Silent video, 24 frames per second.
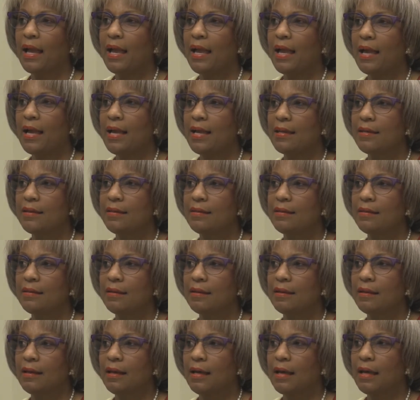And
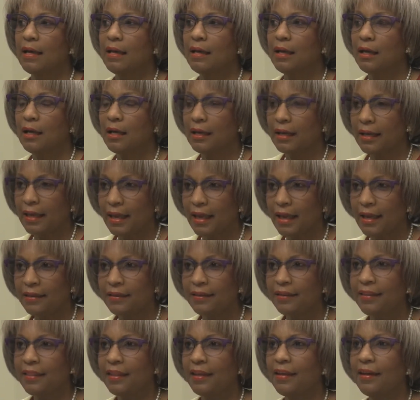
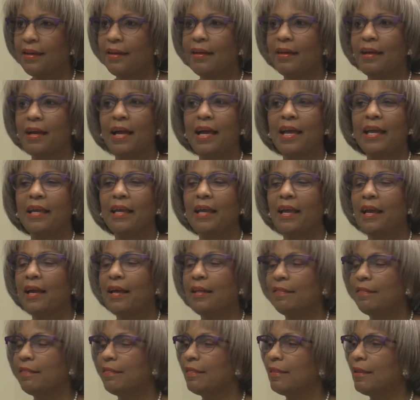again, there I
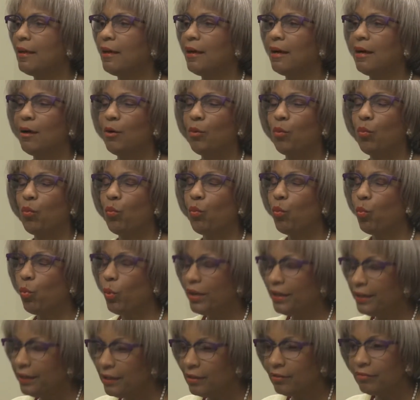had a
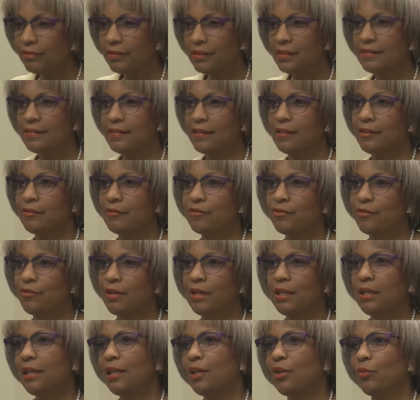wonderful set of
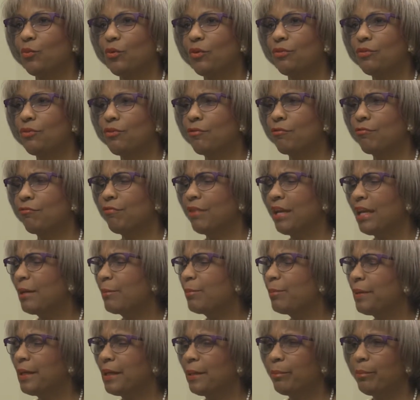training with
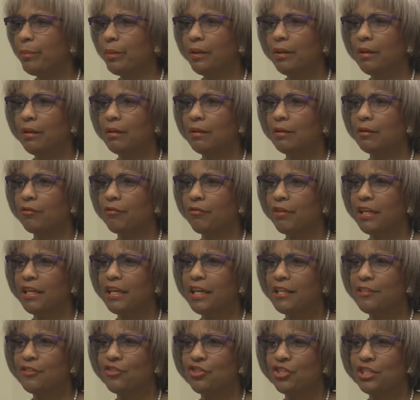great people, great
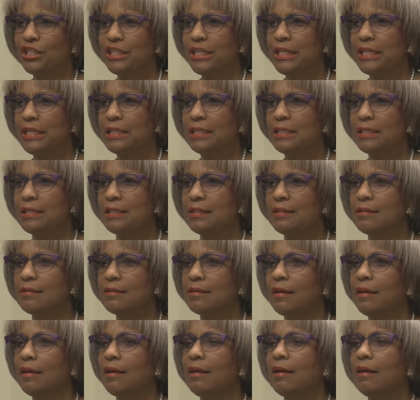
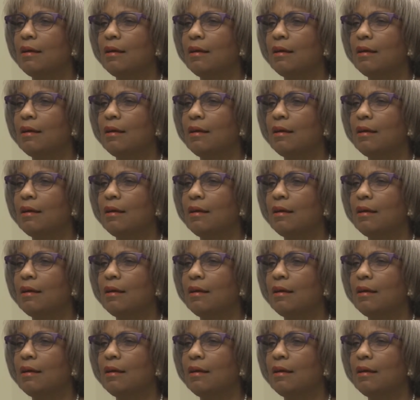engineers,